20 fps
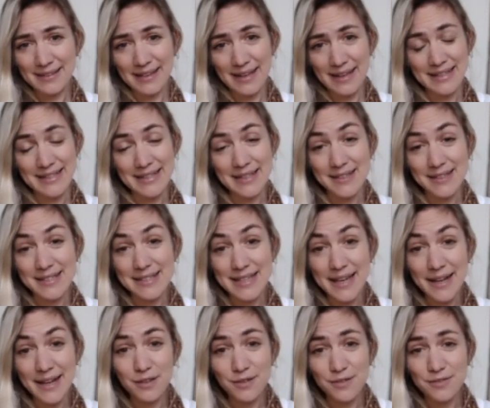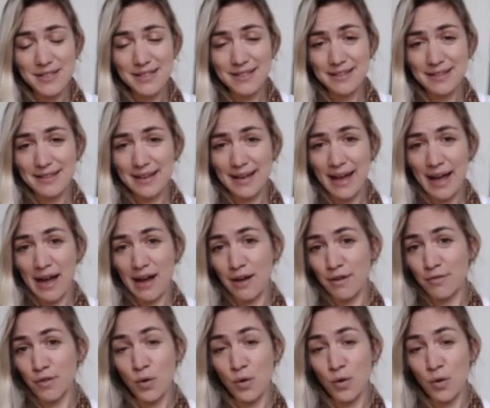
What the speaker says: and ourselves have